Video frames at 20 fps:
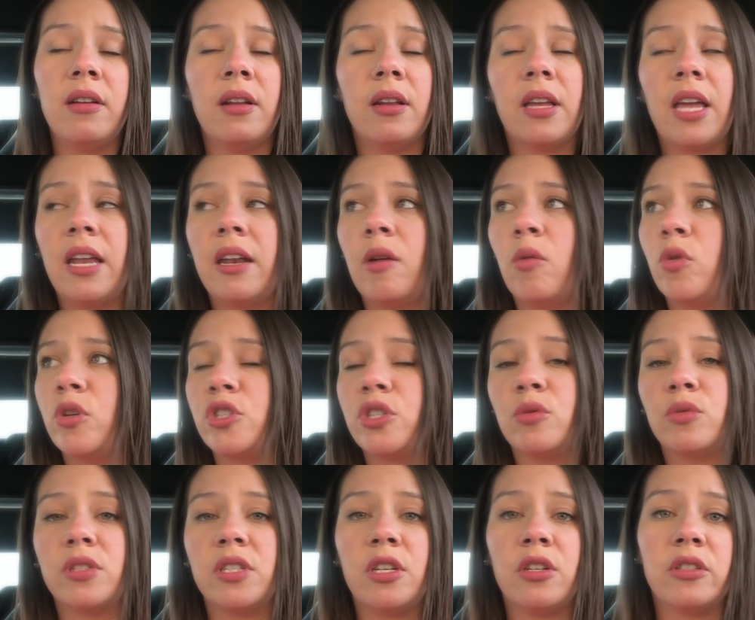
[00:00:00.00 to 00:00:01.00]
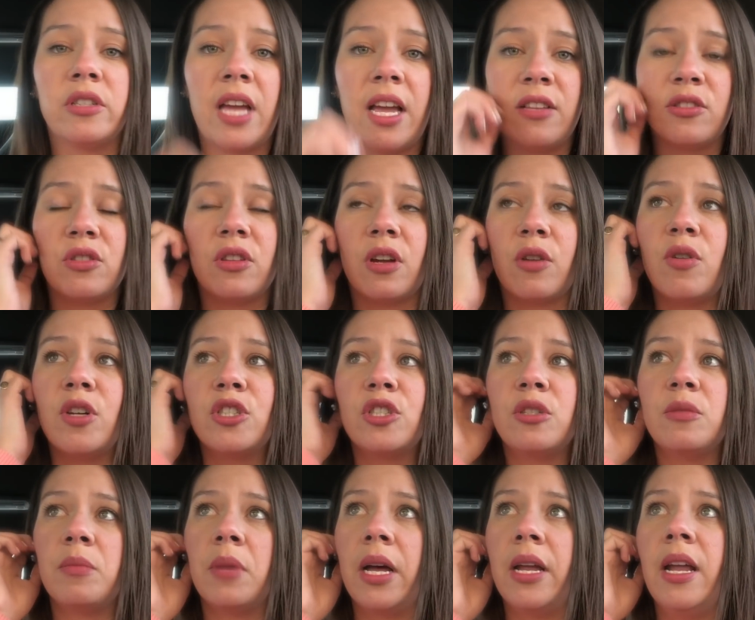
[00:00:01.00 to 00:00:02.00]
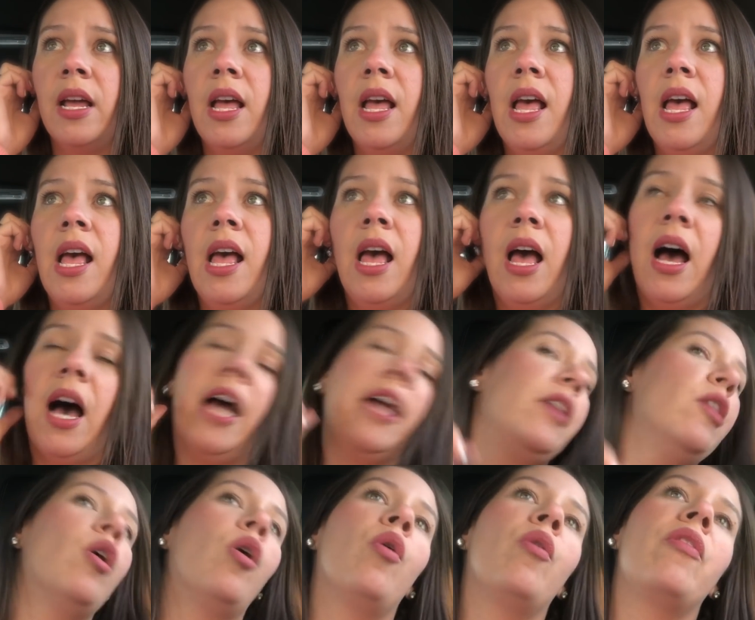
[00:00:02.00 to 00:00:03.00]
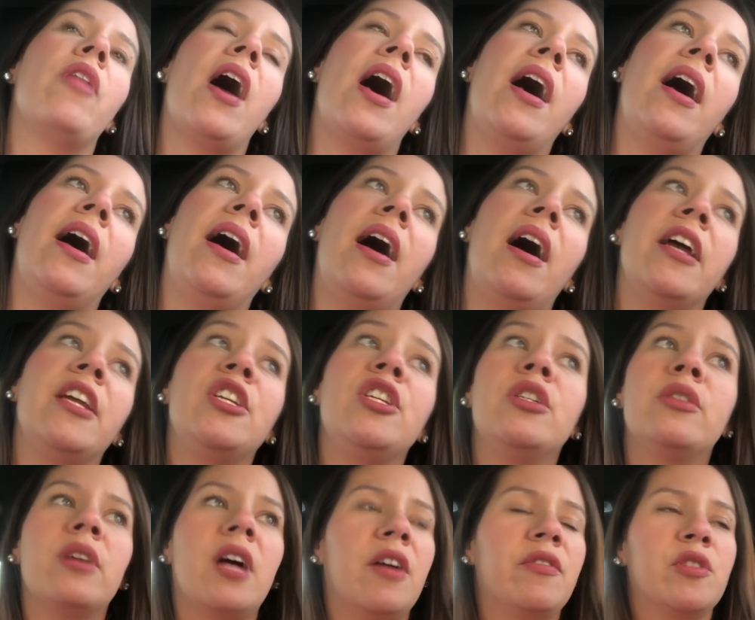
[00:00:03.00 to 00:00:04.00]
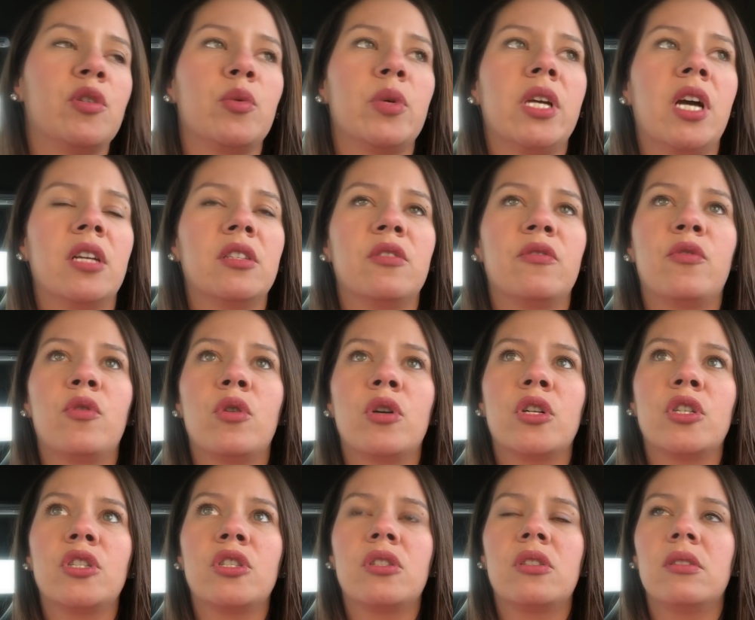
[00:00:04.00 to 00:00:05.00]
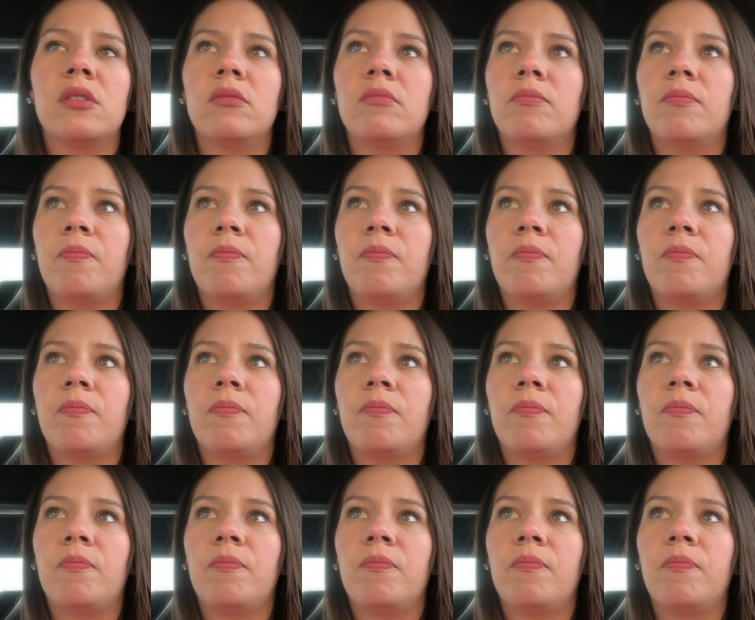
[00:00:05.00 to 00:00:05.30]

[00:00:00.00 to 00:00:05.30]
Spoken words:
And again, I wish he was here to answer that question, but I know that a year after we got divorced,